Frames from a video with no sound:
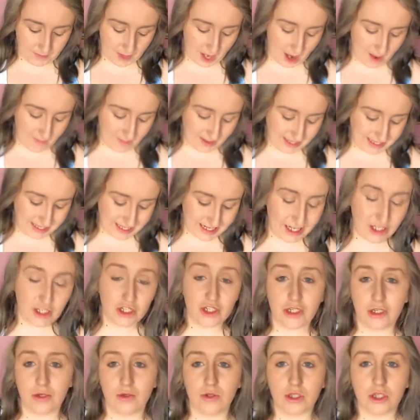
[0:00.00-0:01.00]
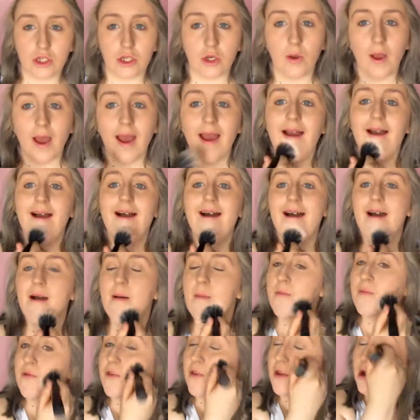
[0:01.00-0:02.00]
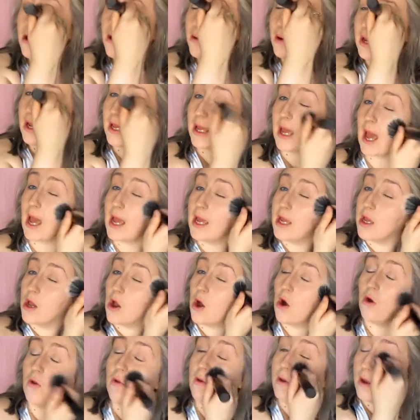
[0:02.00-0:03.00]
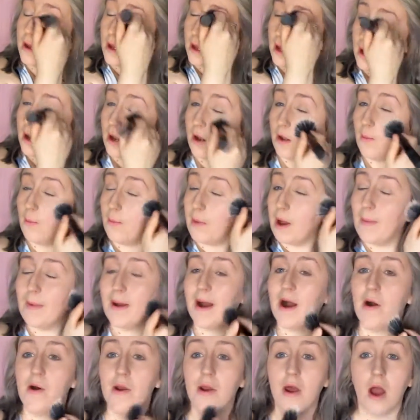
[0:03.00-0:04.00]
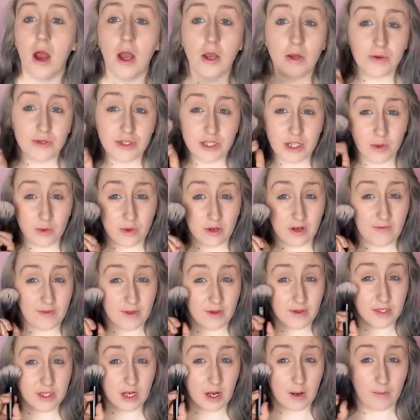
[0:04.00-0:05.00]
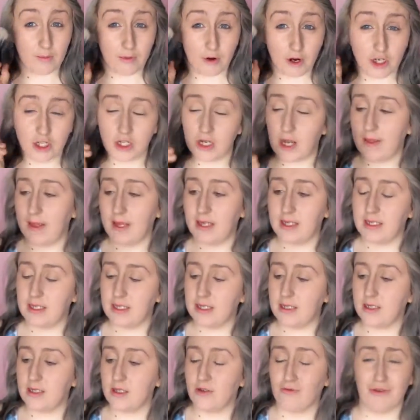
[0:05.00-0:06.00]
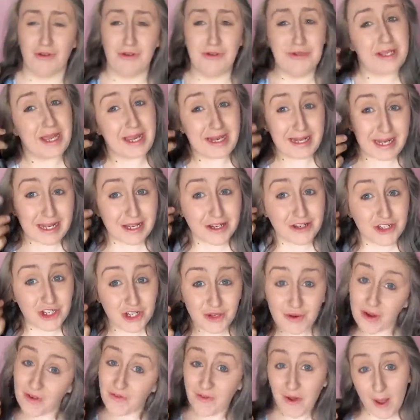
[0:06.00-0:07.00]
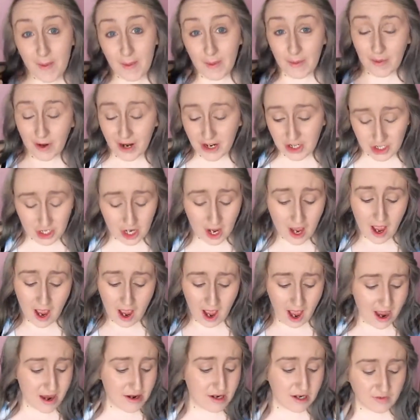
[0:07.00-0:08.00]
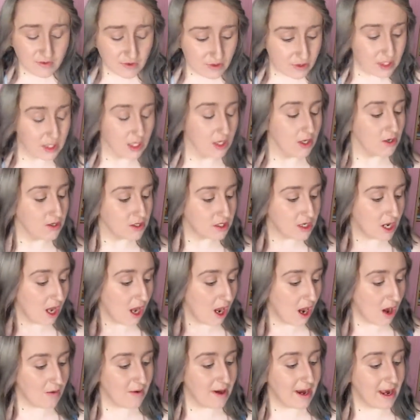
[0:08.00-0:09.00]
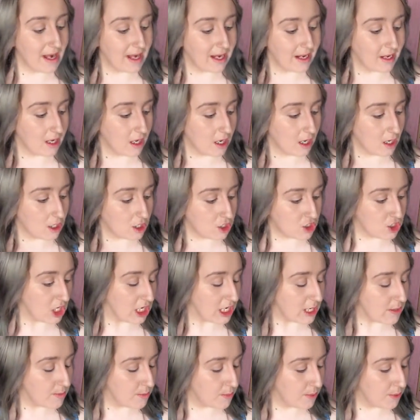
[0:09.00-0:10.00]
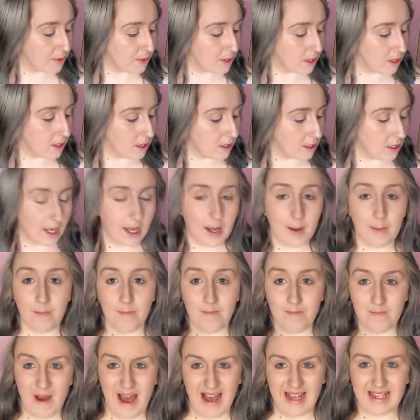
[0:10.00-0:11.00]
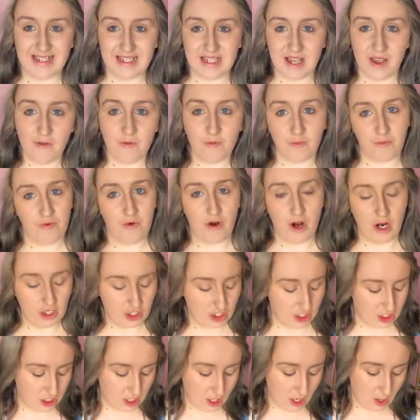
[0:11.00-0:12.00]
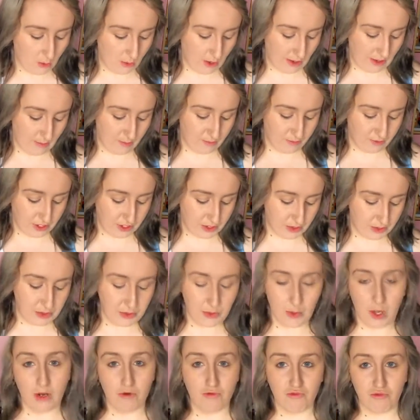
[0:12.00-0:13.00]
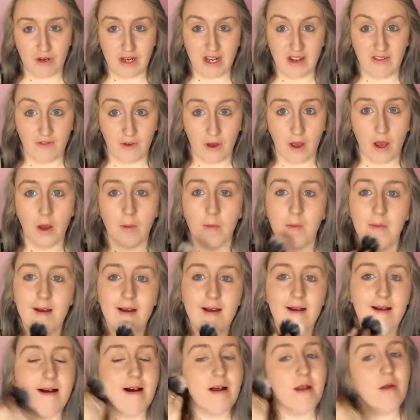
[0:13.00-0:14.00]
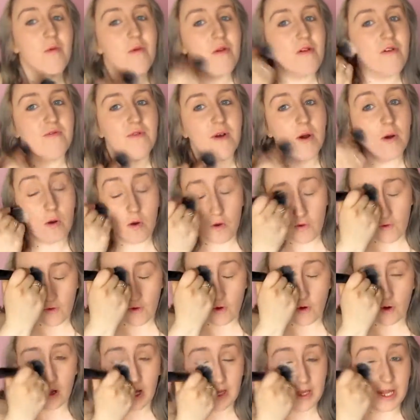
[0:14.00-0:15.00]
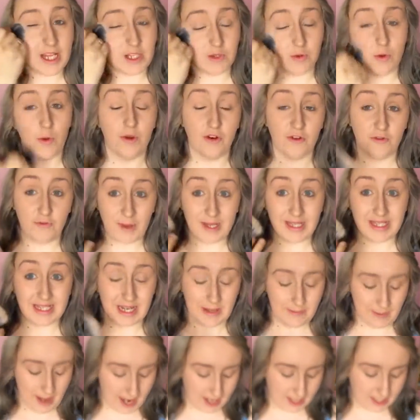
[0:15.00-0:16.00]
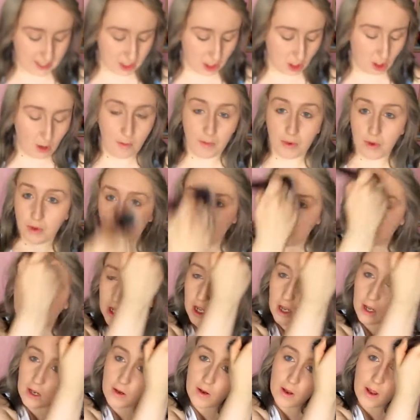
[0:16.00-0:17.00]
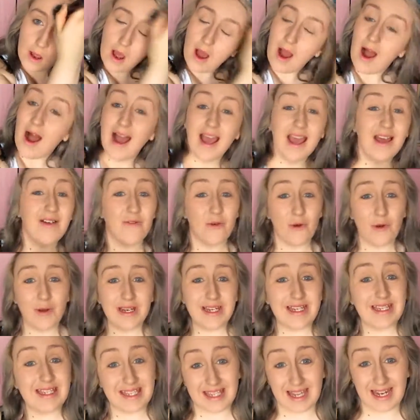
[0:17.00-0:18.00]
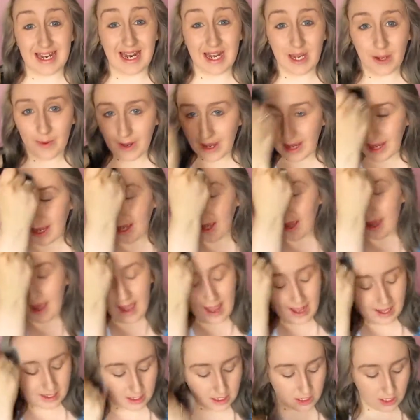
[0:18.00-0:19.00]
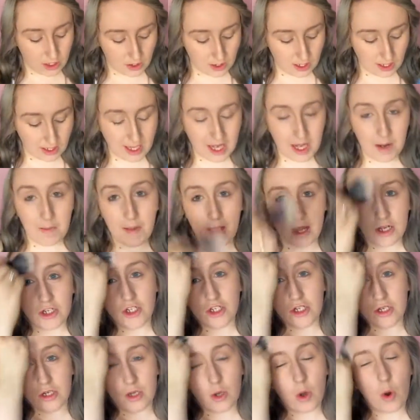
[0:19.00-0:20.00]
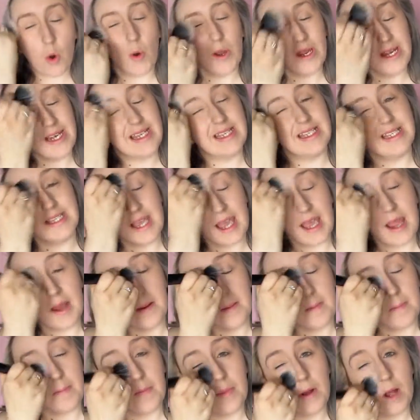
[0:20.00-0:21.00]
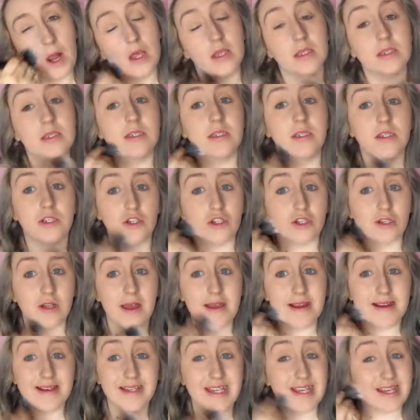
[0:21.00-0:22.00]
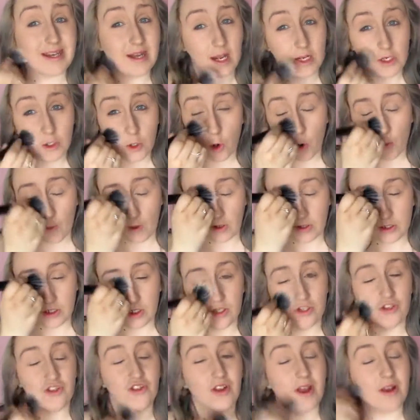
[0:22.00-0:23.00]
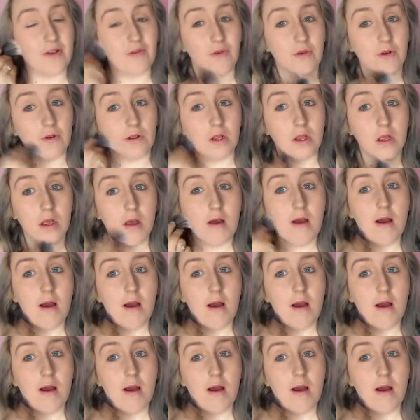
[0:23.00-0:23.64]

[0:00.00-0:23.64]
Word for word: I basically just used to absolutely cake on my powder. I also wouldn't have used a brush like this. This is the Real Techniques DIY Fibre brush. I would have just used a really cheap, like massive brush where the bristles were like really firm, and it would have felt awful, and that's what would have basically packed it on. But also I have oily skin anyway, and so you can then imagine oily skin plus just like teenage hormones in general.